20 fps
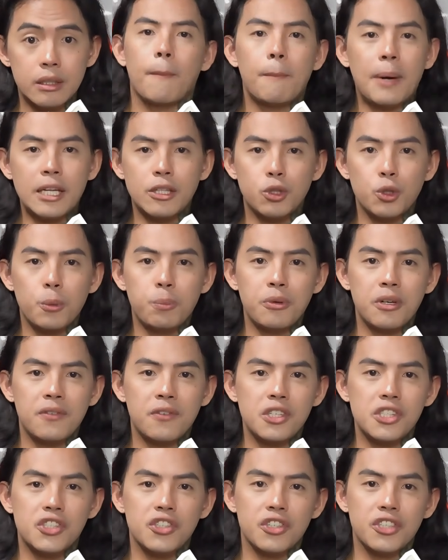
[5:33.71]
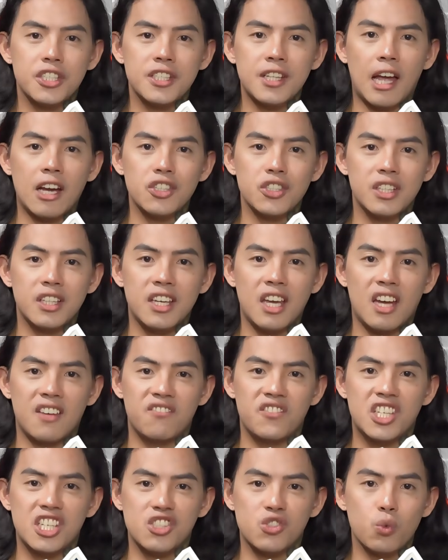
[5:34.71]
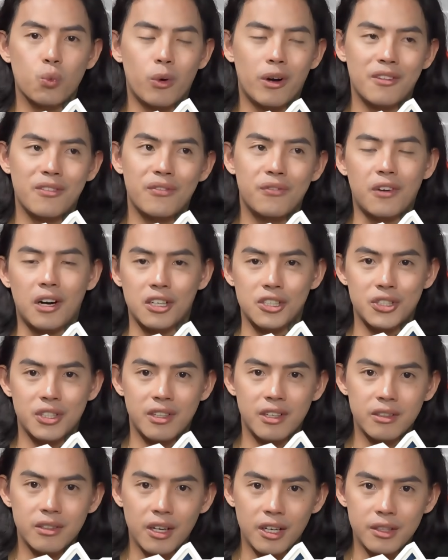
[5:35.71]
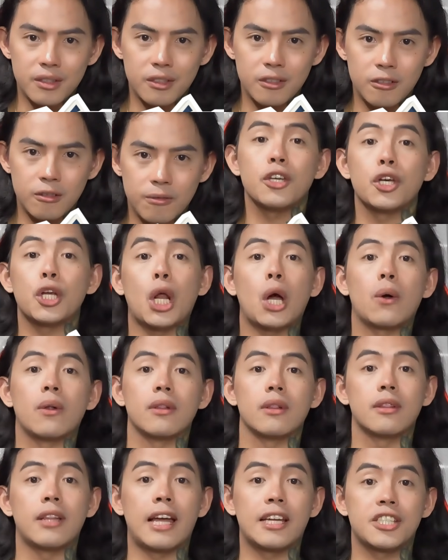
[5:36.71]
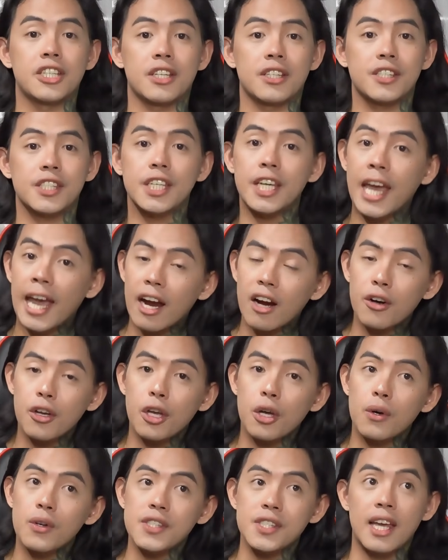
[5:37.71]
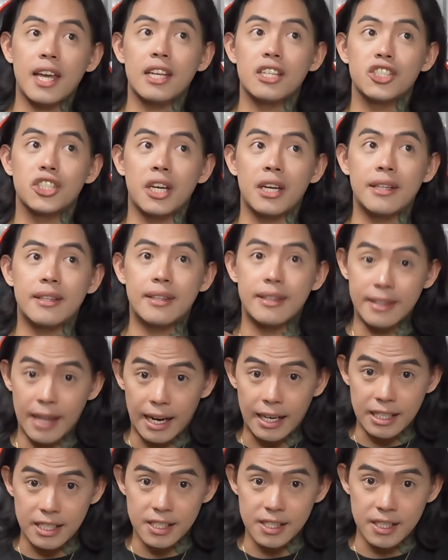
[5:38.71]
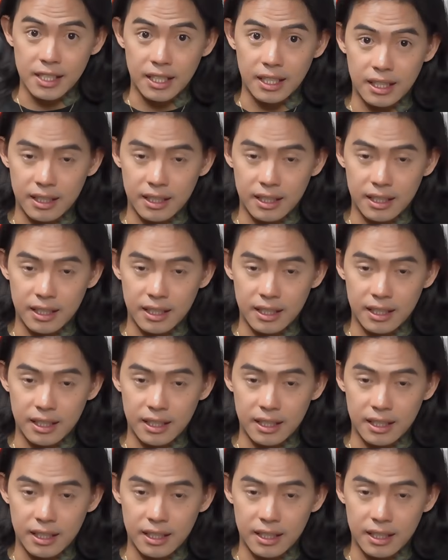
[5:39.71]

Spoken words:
My two previous regions actually have just one functioning title. You know, Legends Karyos and Jade Dynasty.